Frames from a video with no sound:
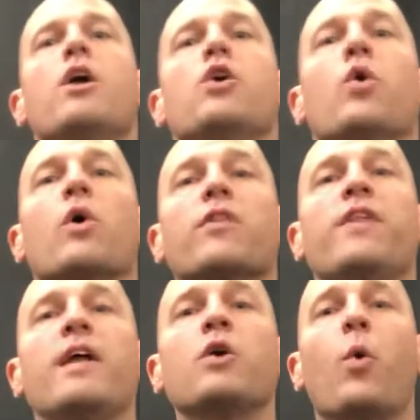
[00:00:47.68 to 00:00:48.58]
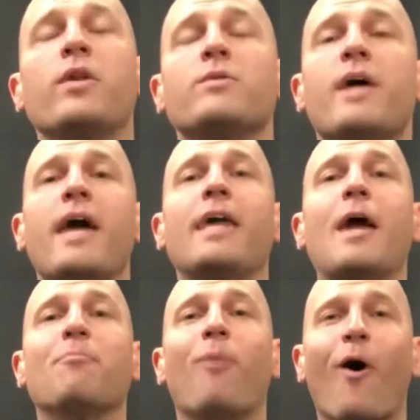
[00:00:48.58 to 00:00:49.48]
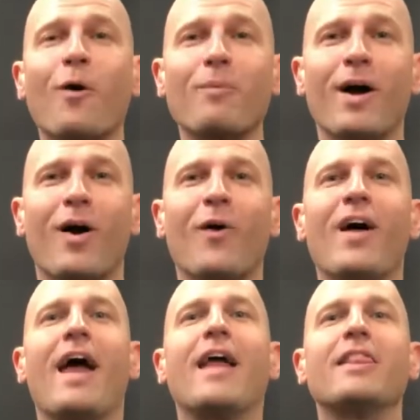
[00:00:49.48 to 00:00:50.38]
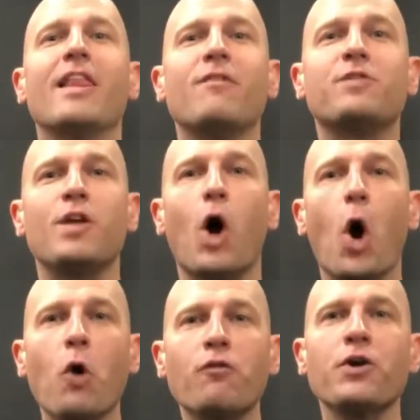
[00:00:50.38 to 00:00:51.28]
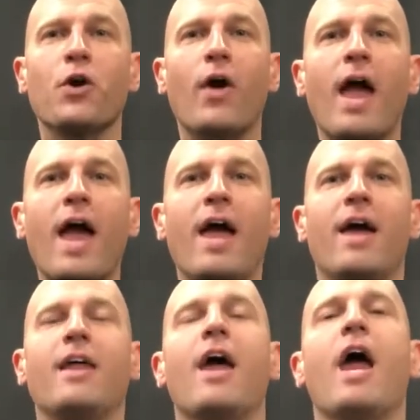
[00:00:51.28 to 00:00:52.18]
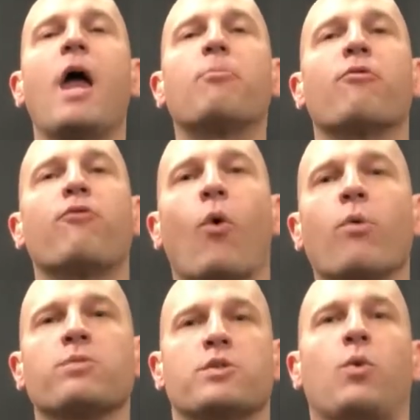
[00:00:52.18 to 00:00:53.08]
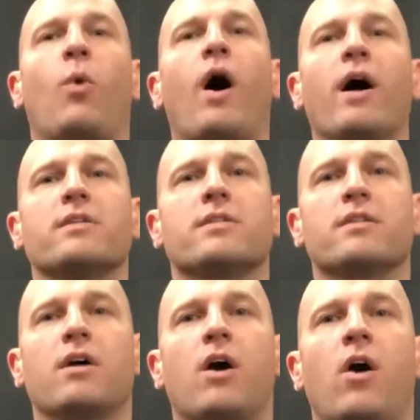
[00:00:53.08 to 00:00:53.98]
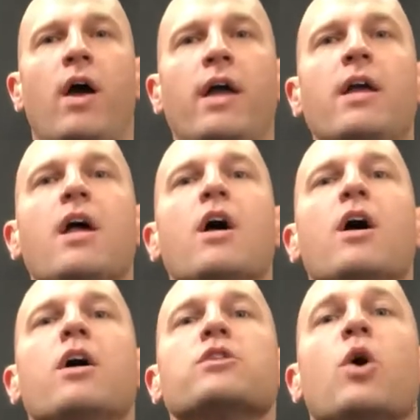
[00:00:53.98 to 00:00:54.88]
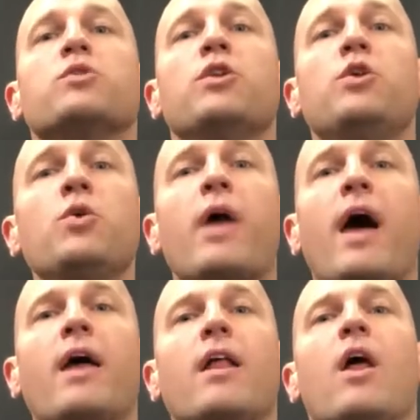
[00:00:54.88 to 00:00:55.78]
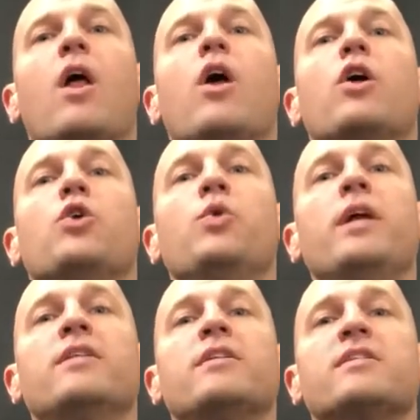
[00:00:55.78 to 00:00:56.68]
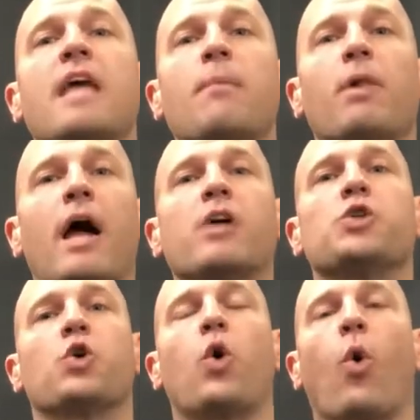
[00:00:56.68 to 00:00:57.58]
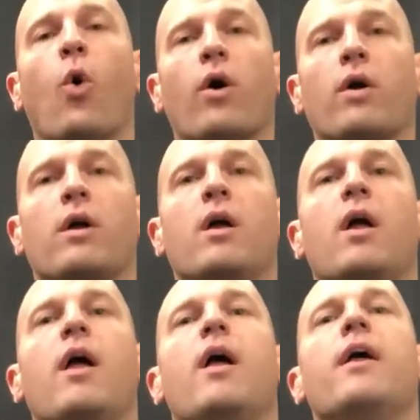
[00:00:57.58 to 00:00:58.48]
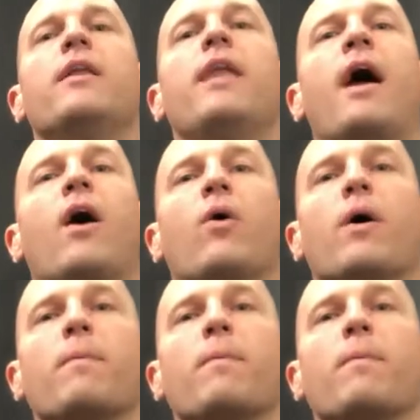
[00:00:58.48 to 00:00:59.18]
you're then going to take a barbell and lift it over your head and perform squats, all right? So to do that, you need to stabilize your core. Now,